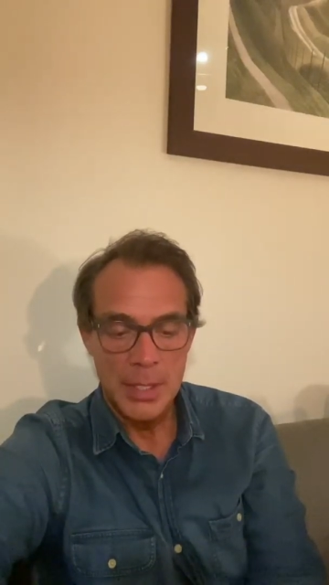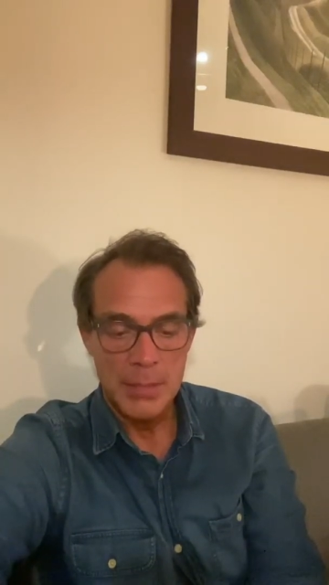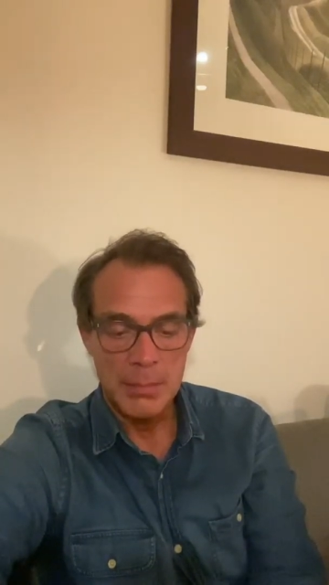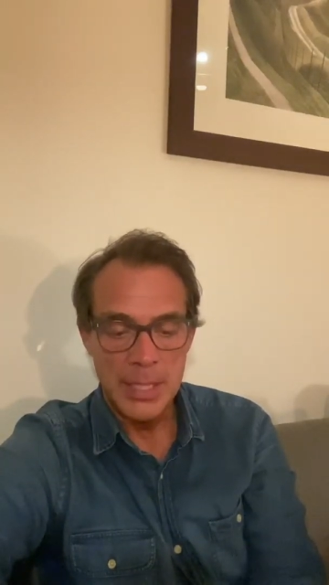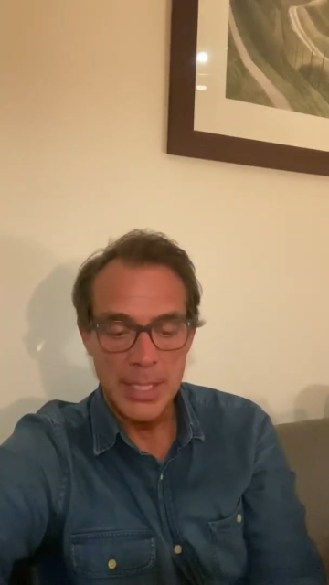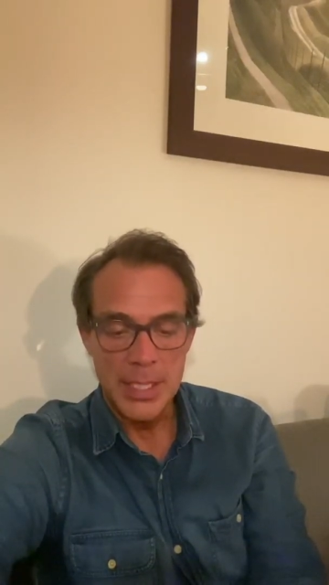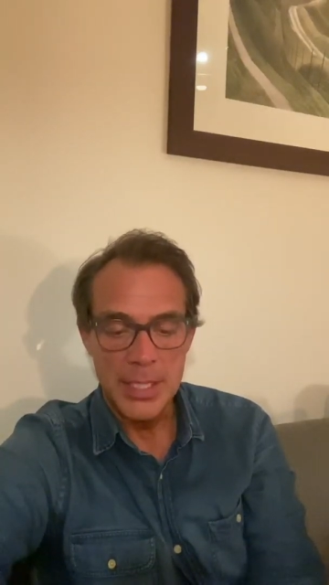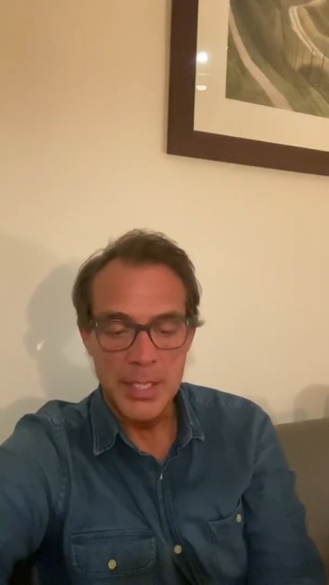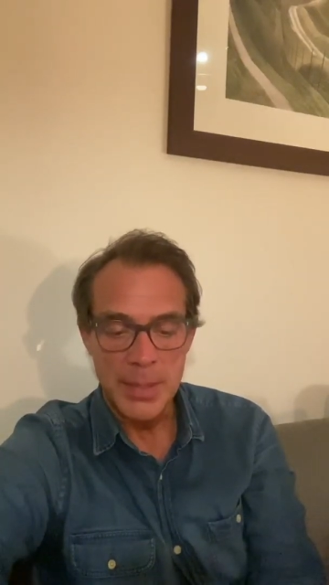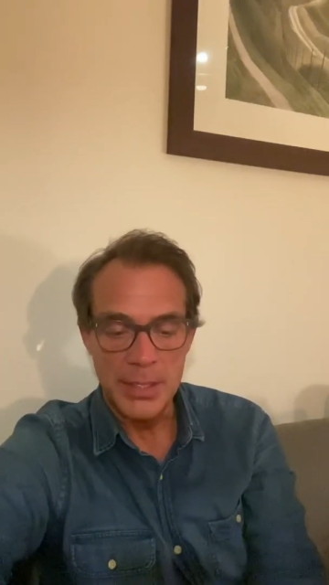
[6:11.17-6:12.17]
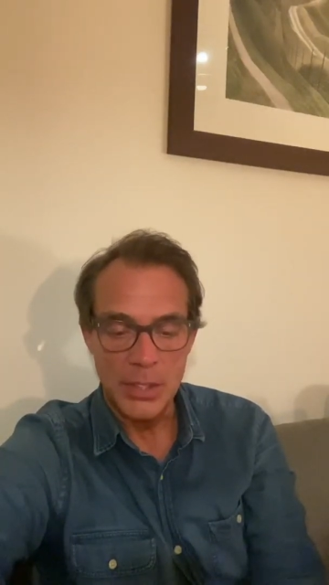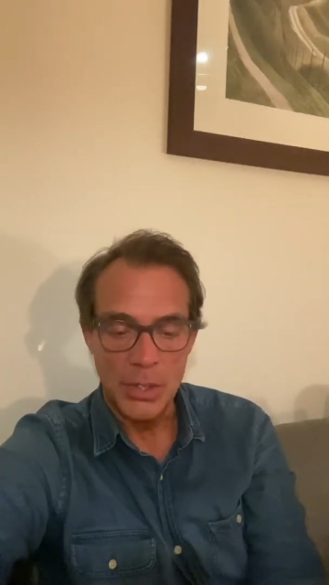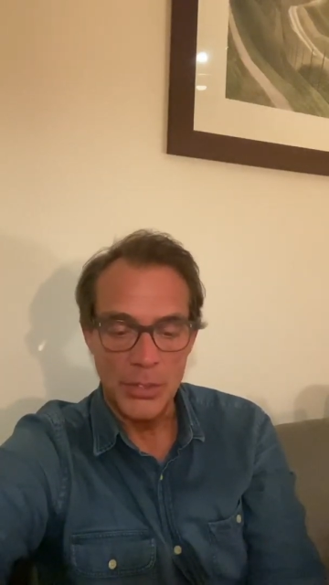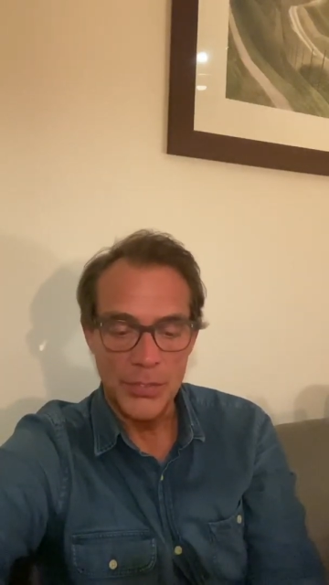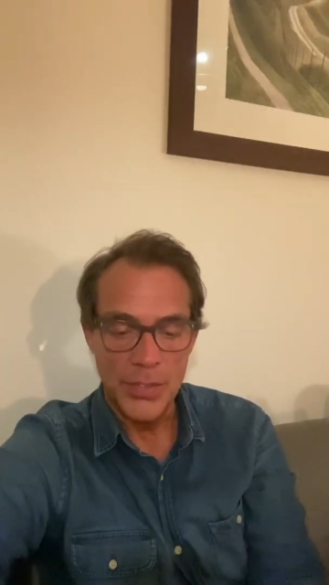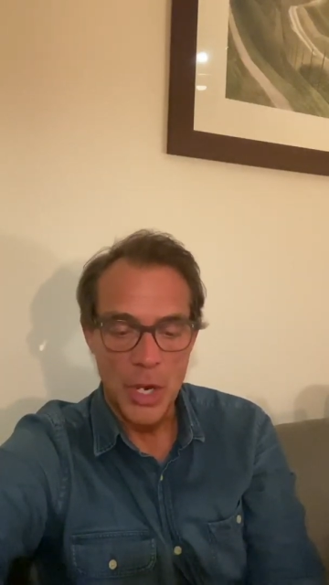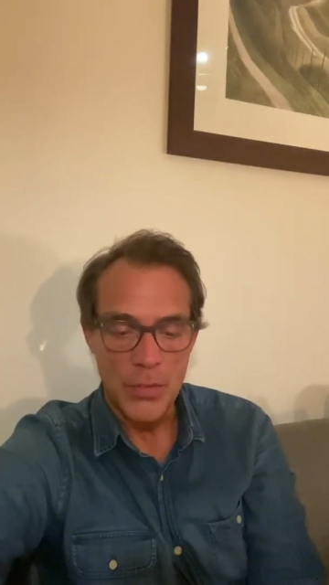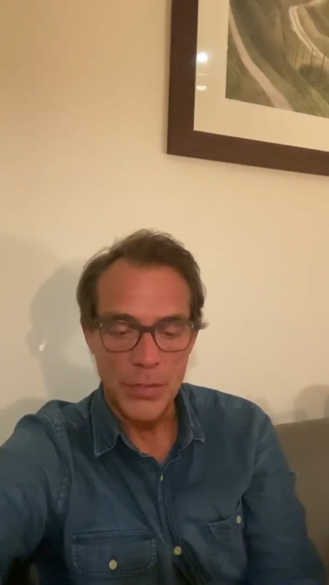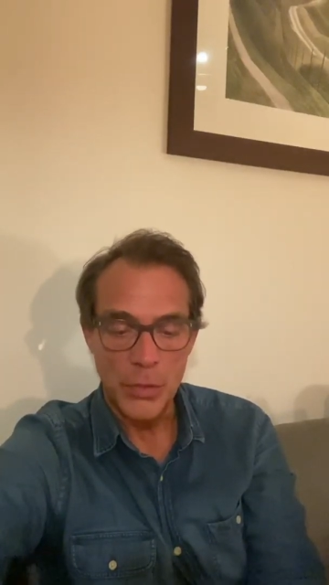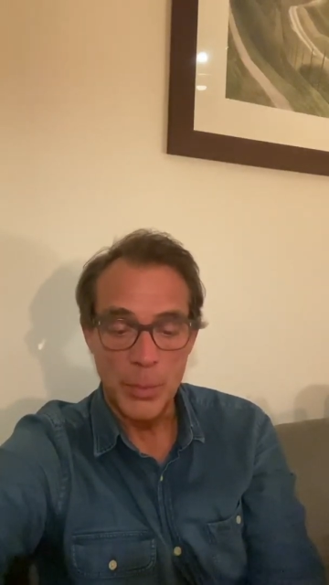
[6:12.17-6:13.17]
Billy has been gone for over
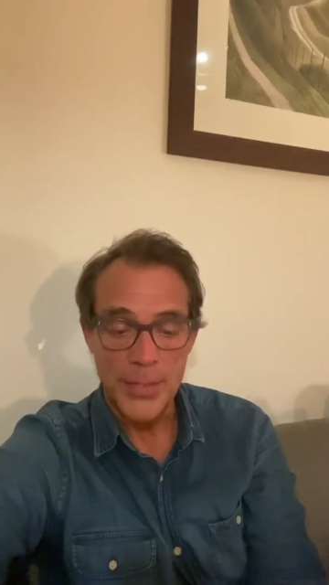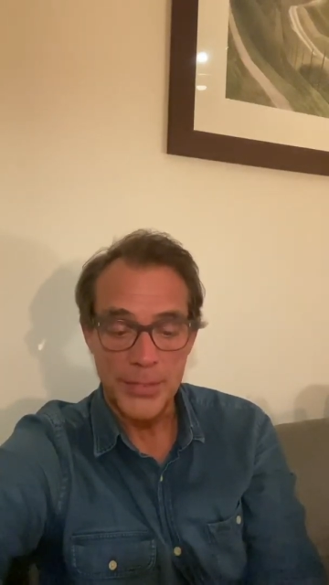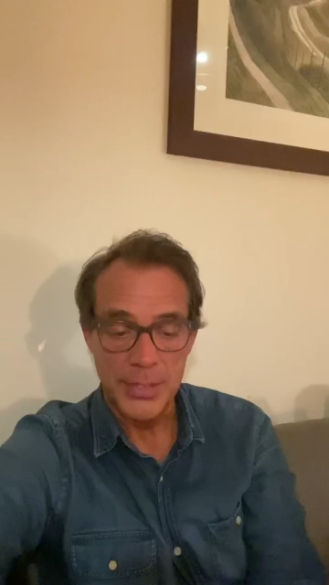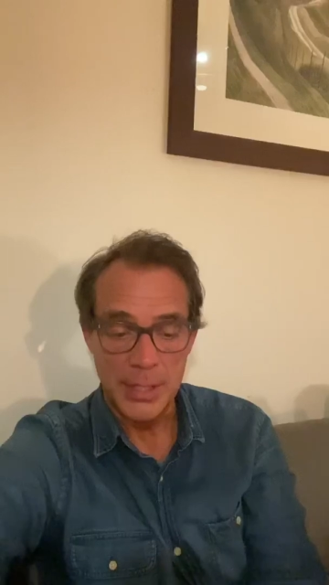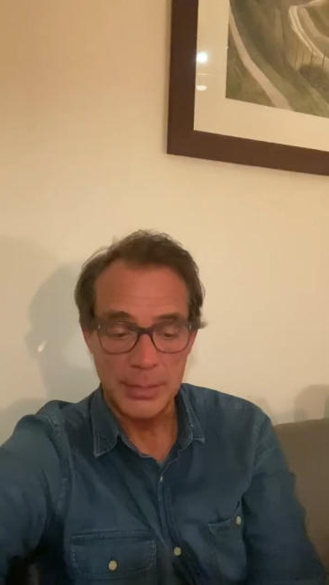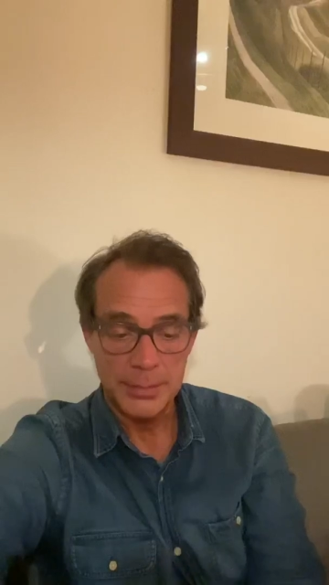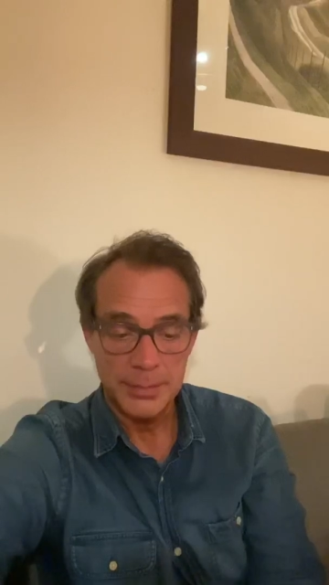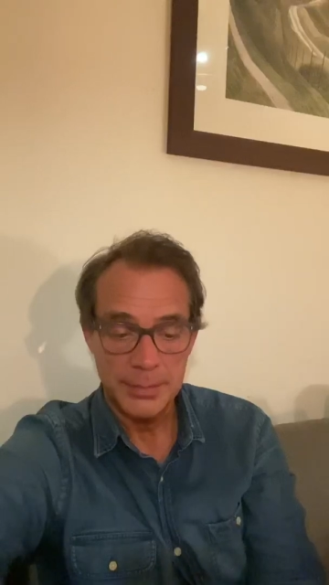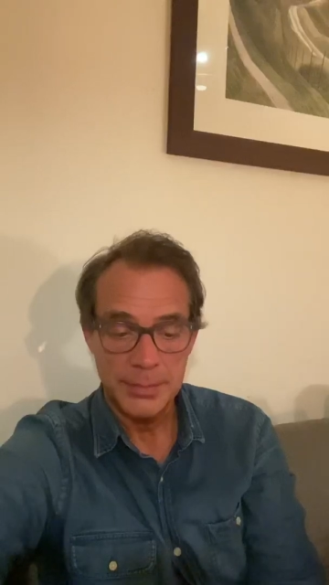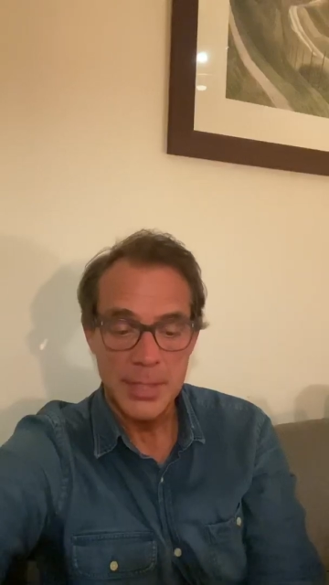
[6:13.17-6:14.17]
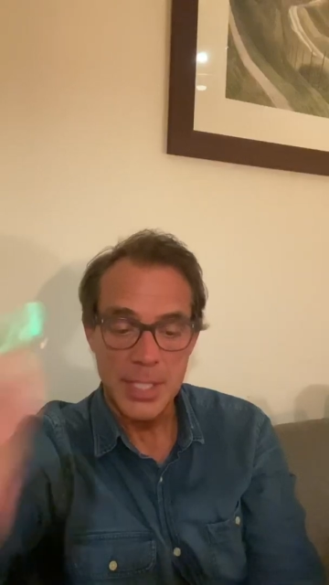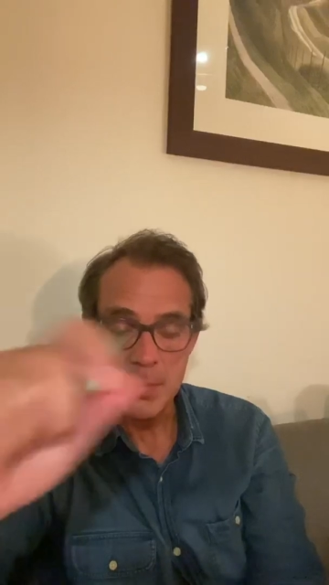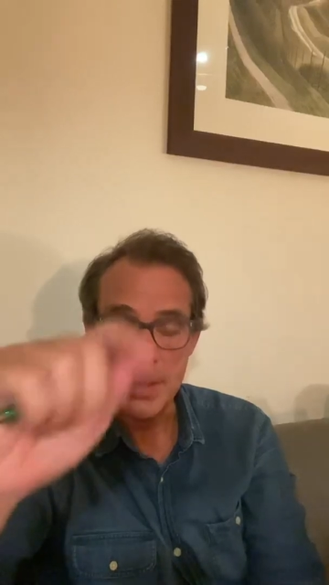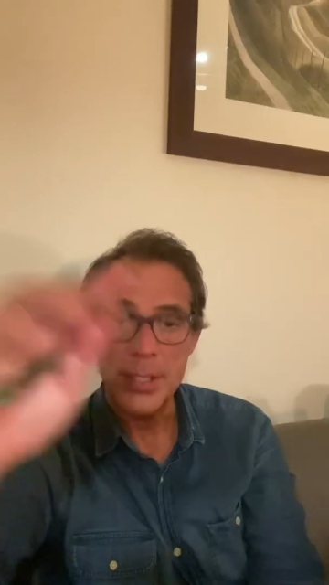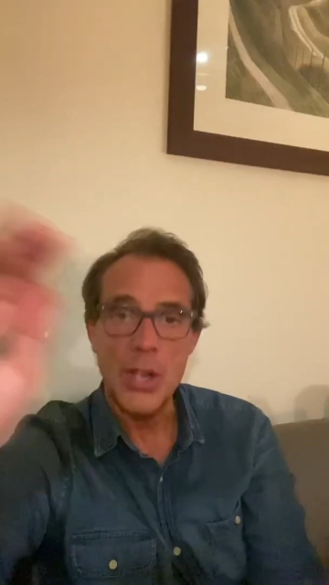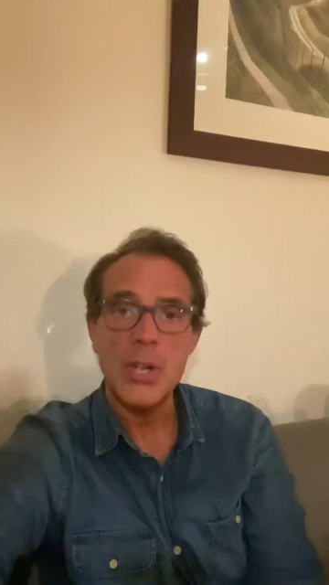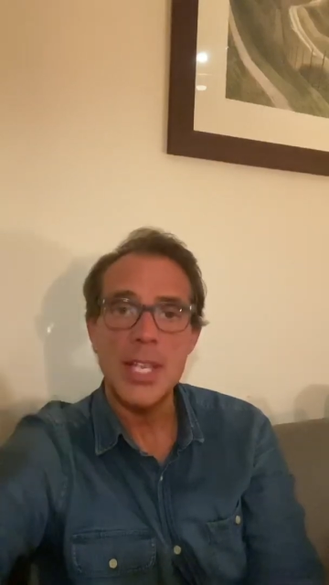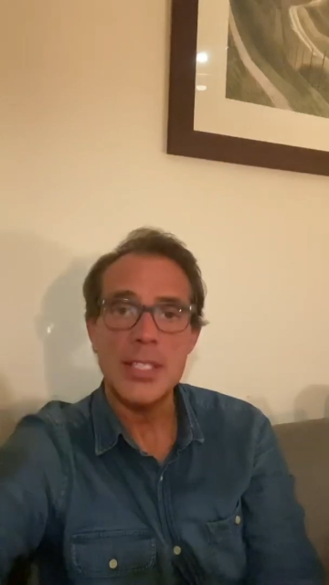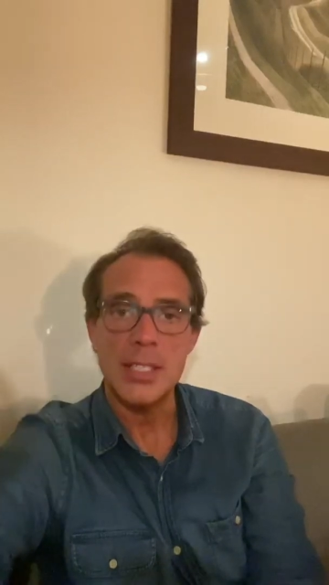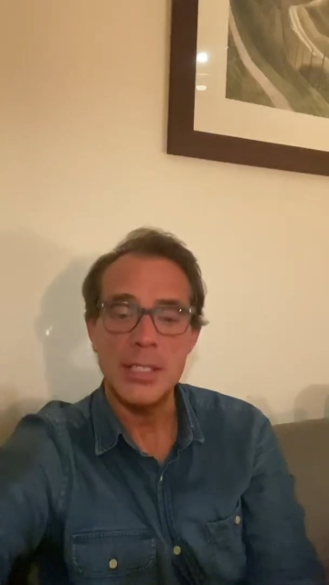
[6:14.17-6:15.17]
4 months now. There's been no
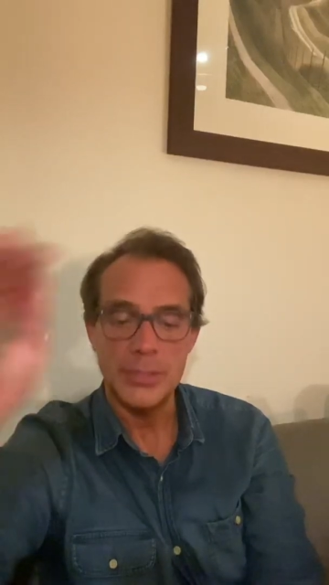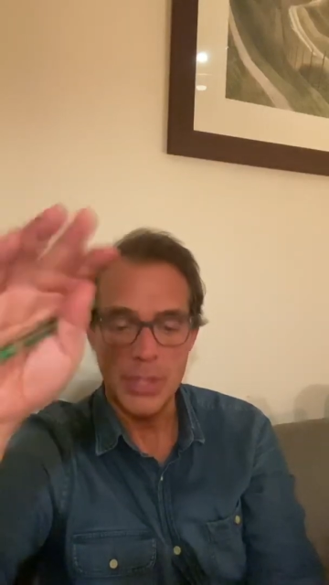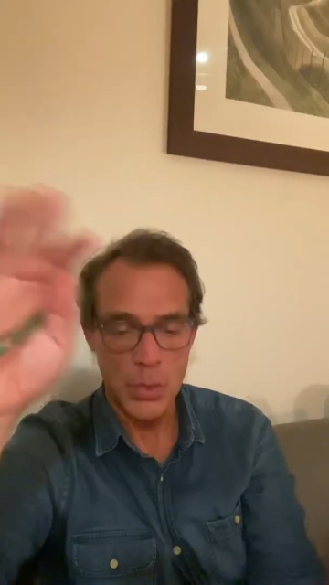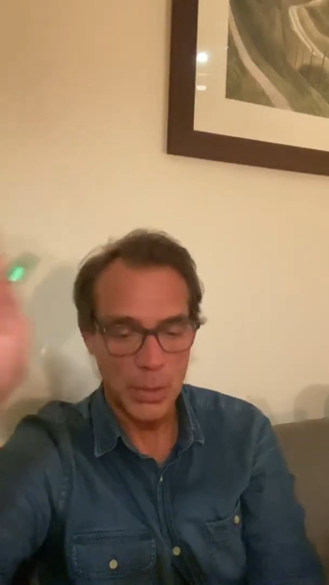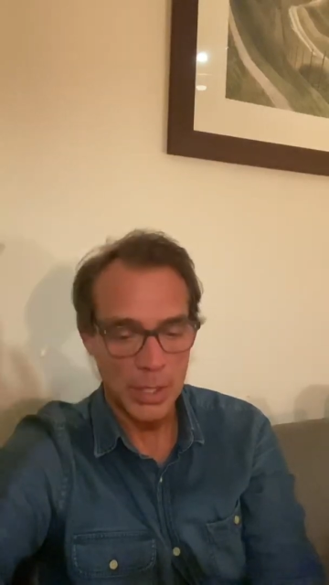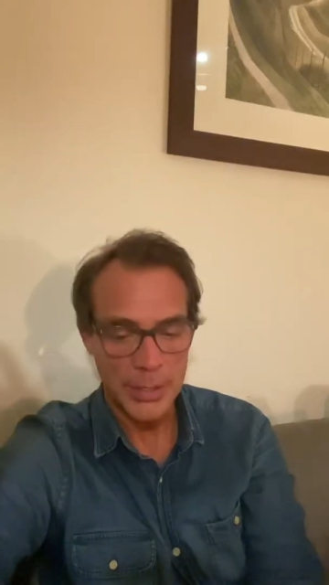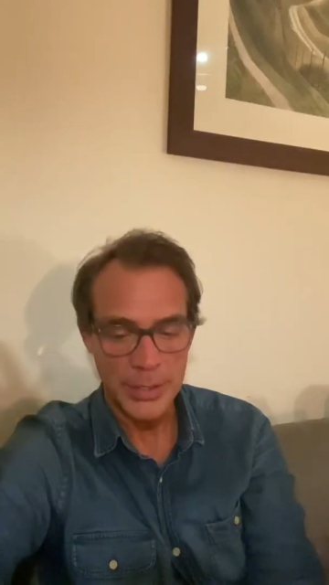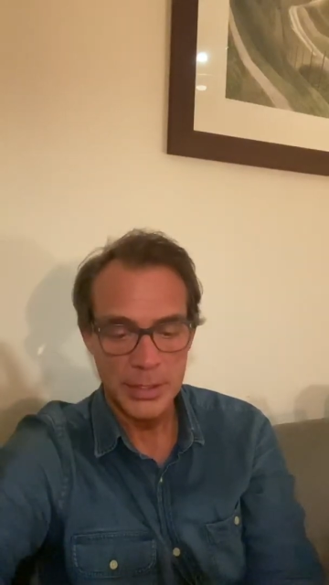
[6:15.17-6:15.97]
letter, no word.